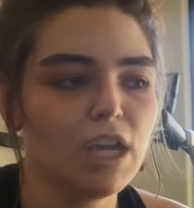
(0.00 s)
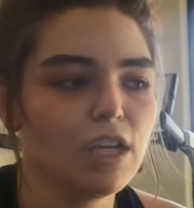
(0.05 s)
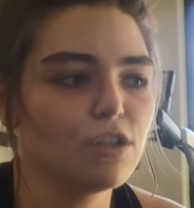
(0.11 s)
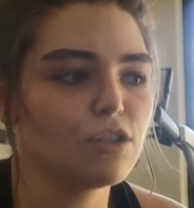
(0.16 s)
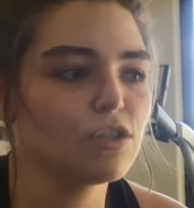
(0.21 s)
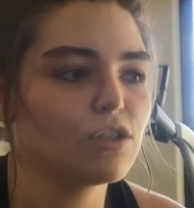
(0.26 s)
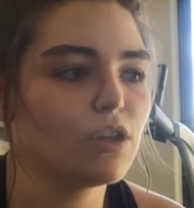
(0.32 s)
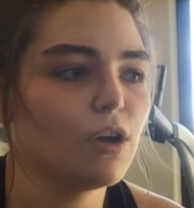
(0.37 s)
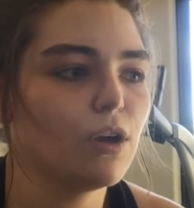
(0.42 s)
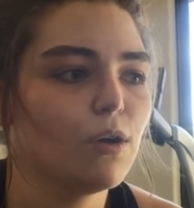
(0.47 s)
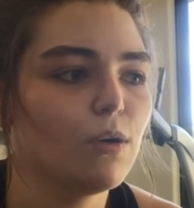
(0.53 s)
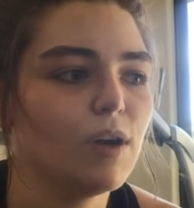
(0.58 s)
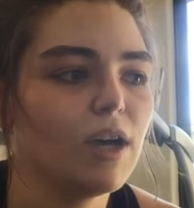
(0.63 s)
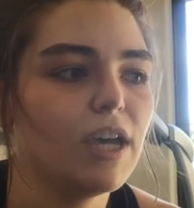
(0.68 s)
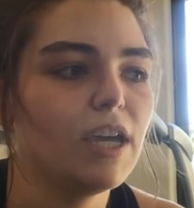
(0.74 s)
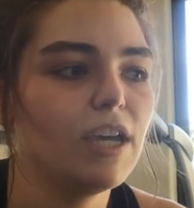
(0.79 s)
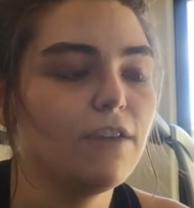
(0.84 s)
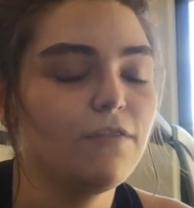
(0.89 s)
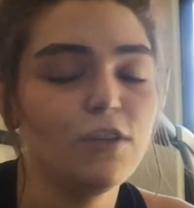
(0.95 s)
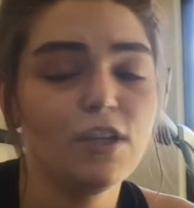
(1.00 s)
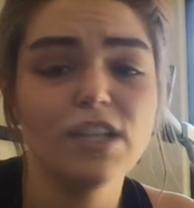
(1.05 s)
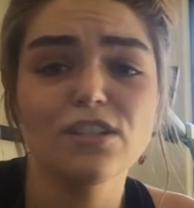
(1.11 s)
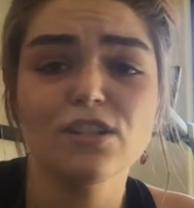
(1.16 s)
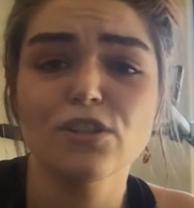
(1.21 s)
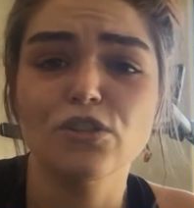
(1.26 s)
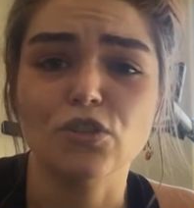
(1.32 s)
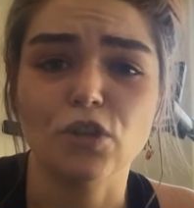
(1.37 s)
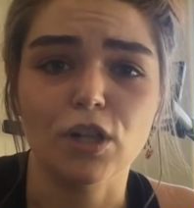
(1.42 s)
So if you guys
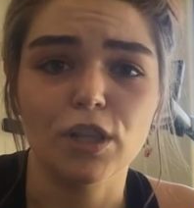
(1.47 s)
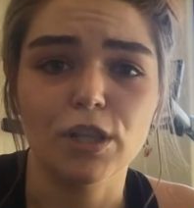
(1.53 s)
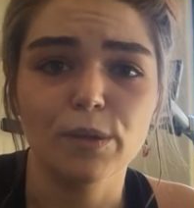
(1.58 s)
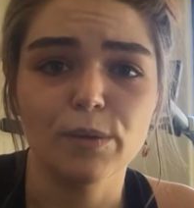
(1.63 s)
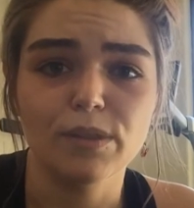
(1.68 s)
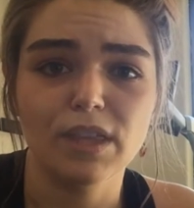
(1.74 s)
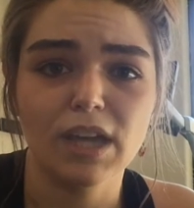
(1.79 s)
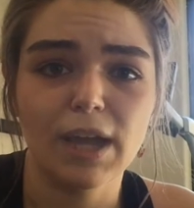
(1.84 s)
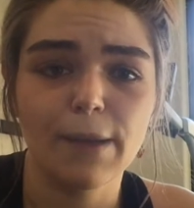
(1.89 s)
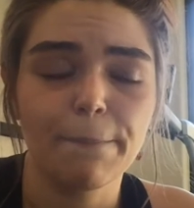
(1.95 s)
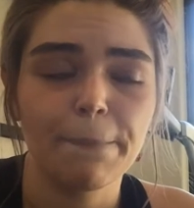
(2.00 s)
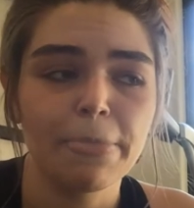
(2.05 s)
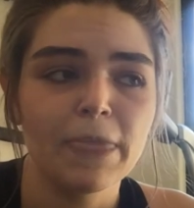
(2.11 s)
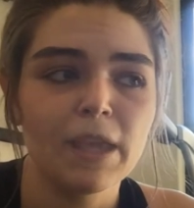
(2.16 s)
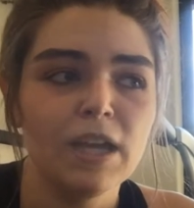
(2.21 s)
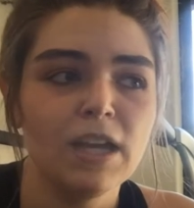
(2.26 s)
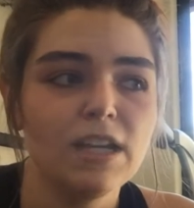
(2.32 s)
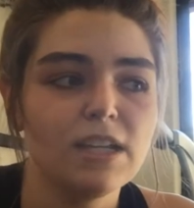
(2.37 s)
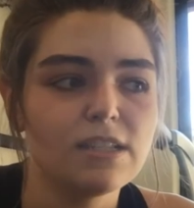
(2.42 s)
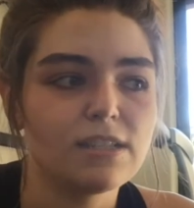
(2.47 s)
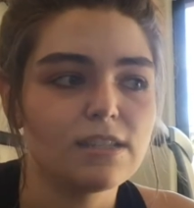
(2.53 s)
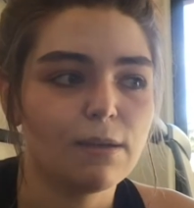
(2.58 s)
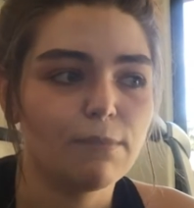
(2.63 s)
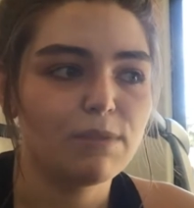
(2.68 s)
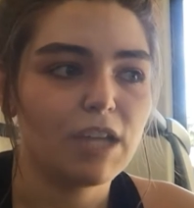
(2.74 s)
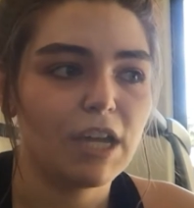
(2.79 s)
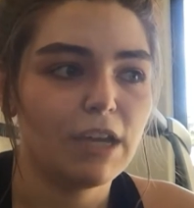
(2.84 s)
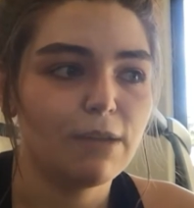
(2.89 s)
are struggling with that,
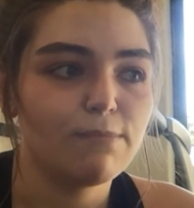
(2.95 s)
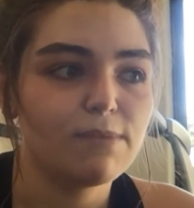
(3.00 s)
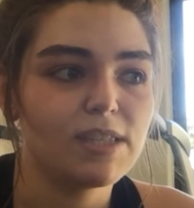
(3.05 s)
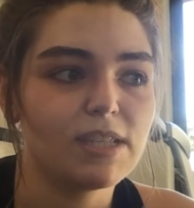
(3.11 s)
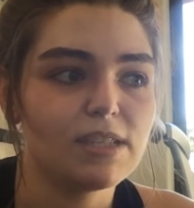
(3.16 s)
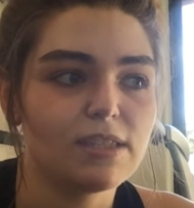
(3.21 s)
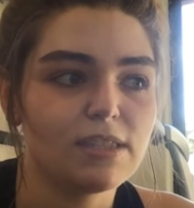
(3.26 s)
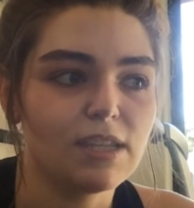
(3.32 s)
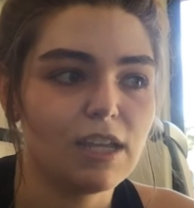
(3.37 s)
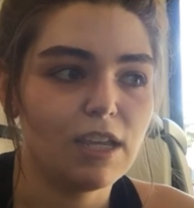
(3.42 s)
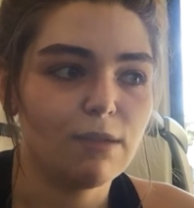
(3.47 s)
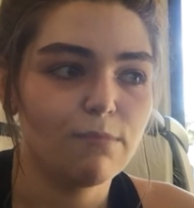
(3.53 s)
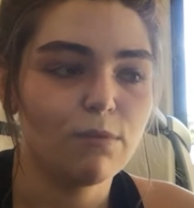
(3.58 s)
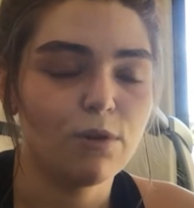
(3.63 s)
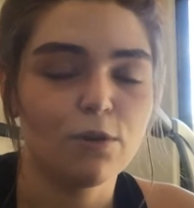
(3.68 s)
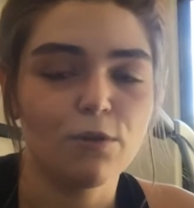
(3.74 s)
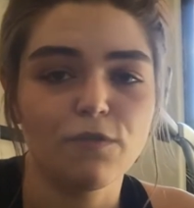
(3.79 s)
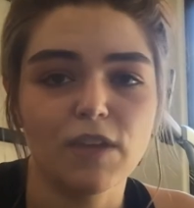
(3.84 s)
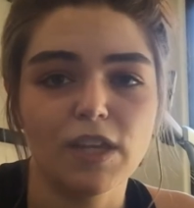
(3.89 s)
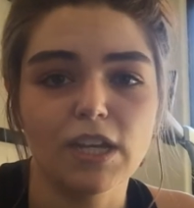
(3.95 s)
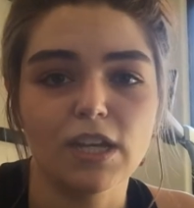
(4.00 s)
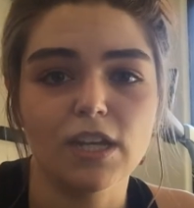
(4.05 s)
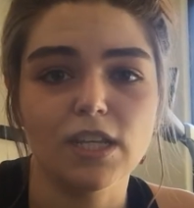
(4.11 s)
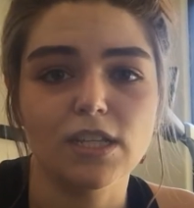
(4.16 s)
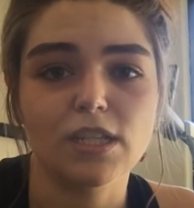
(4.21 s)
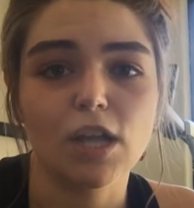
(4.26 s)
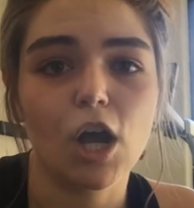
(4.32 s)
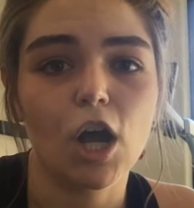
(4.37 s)
sometimes staying motivated
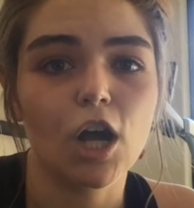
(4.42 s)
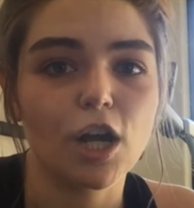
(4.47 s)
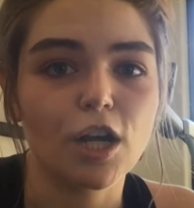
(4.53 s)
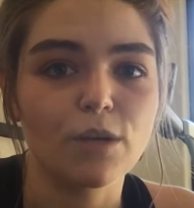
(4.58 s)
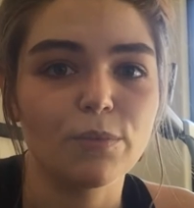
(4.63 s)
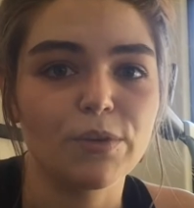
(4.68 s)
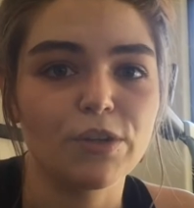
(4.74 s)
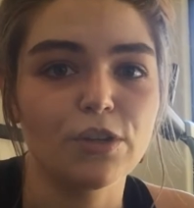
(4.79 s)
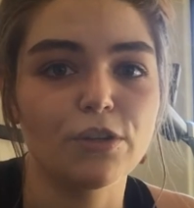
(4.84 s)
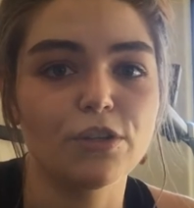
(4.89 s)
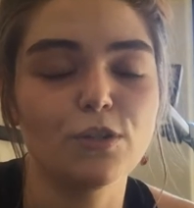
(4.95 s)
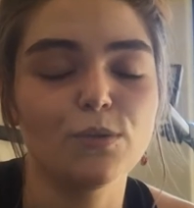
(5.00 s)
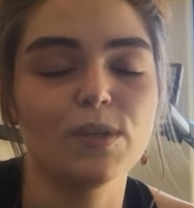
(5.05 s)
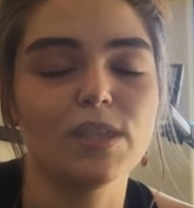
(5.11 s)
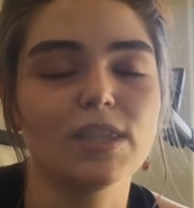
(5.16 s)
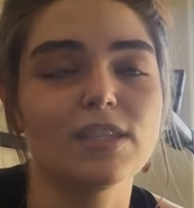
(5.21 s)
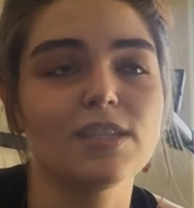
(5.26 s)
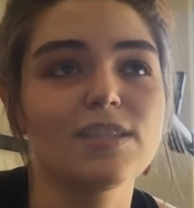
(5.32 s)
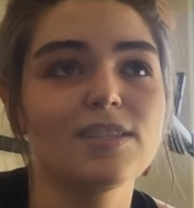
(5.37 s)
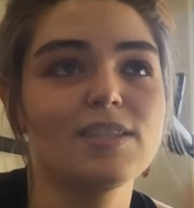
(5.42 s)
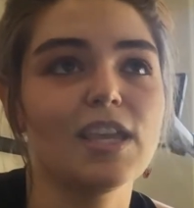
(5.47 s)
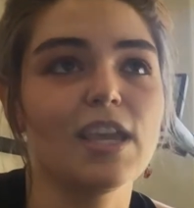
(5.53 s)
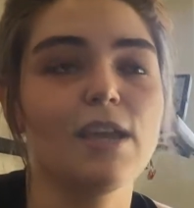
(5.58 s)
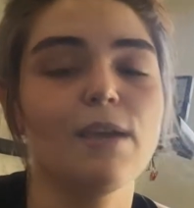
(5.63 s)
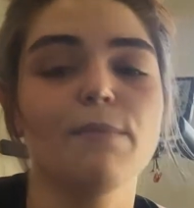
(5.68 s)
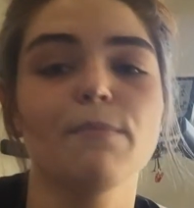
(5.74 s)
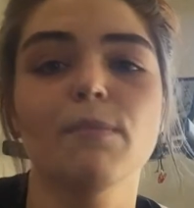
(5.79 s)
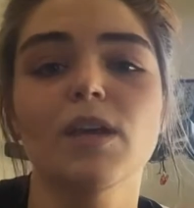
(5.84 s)
is hard when you're doing the
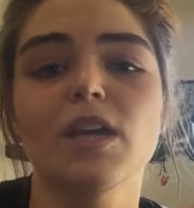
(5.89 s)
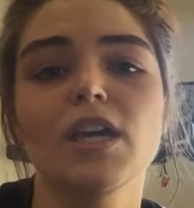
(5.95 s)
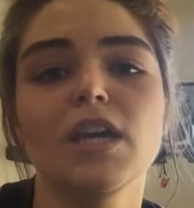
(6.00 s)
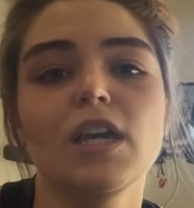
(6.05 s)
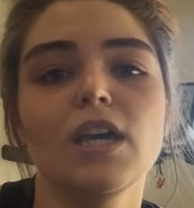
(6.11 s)
same